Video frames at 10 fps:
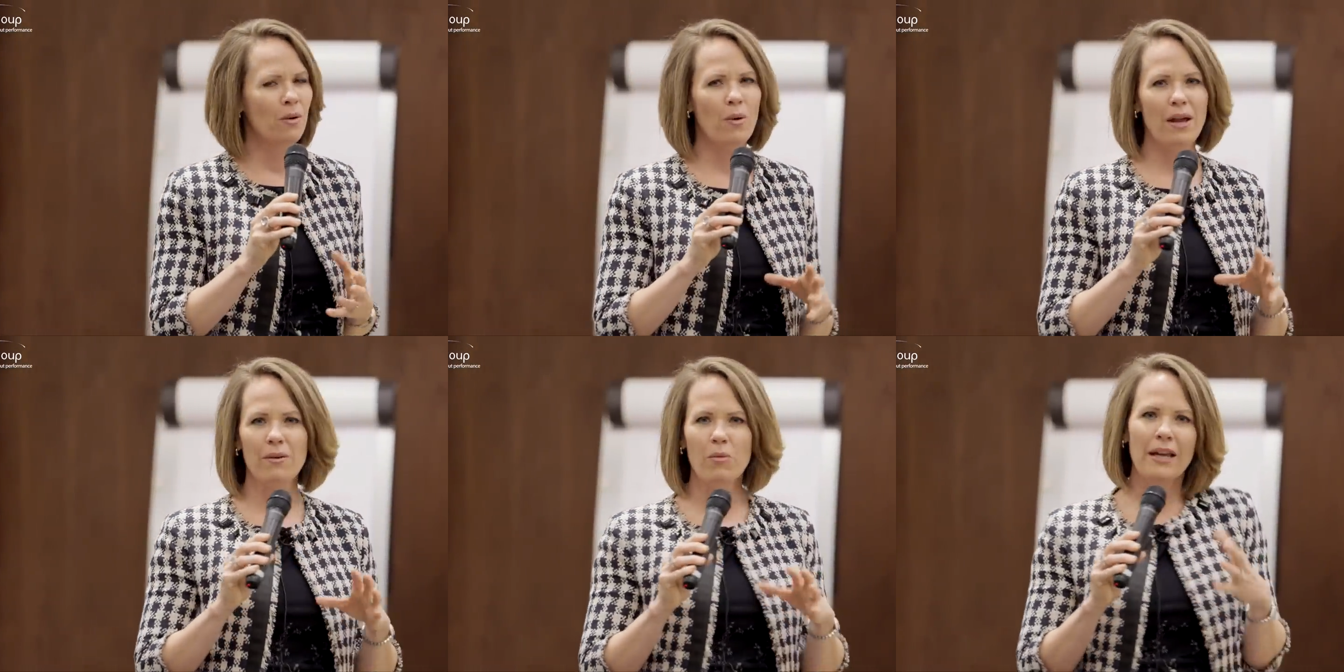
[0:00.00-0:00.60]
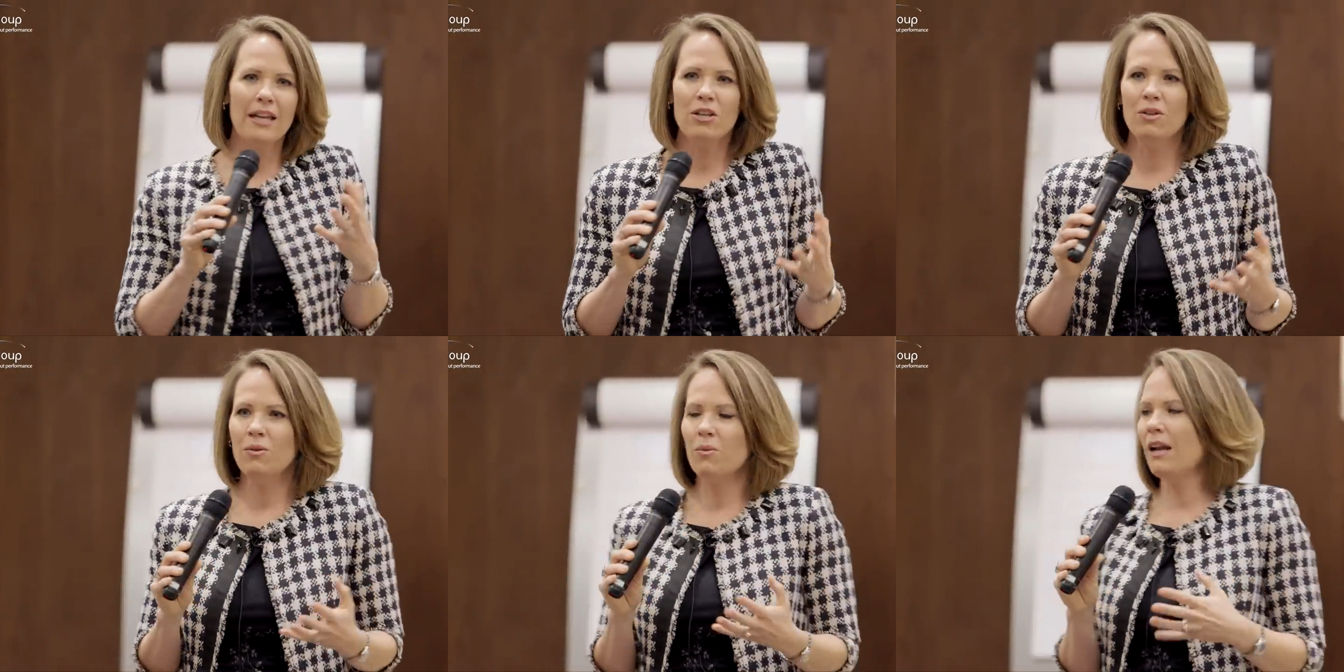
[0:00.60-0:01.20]

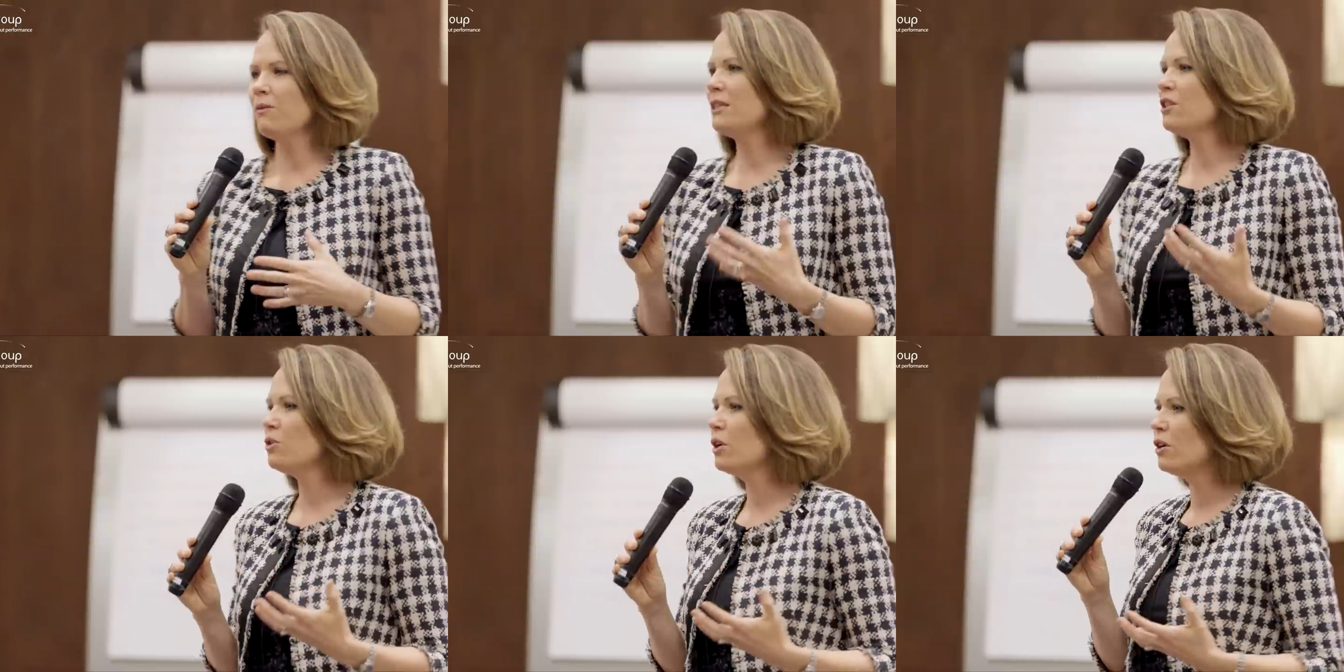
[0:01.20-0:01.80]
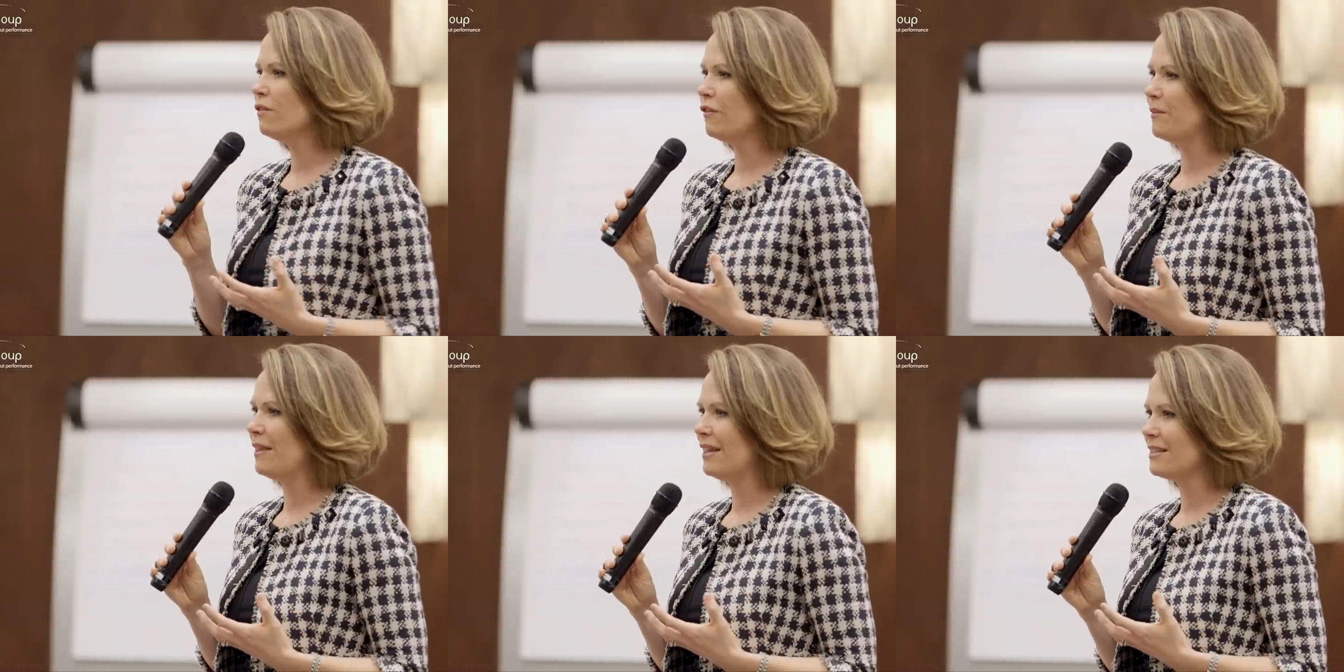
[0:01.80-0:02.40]
what did you learn
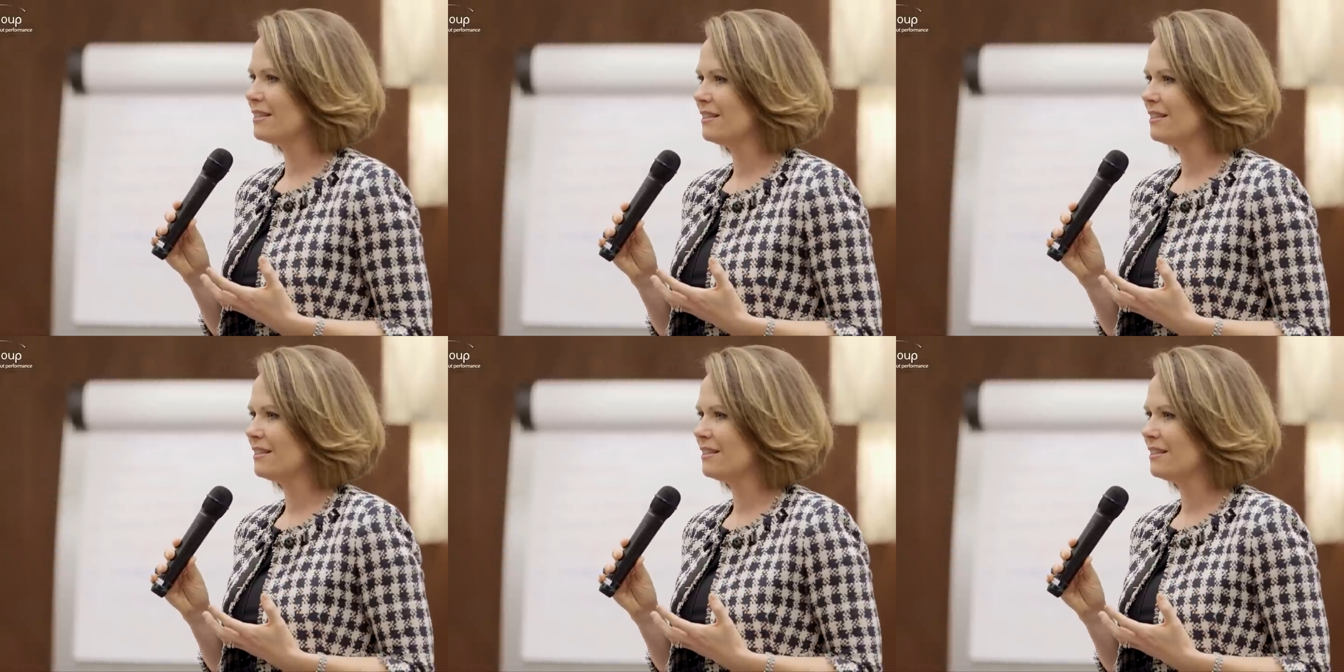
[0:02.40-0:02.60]
from this?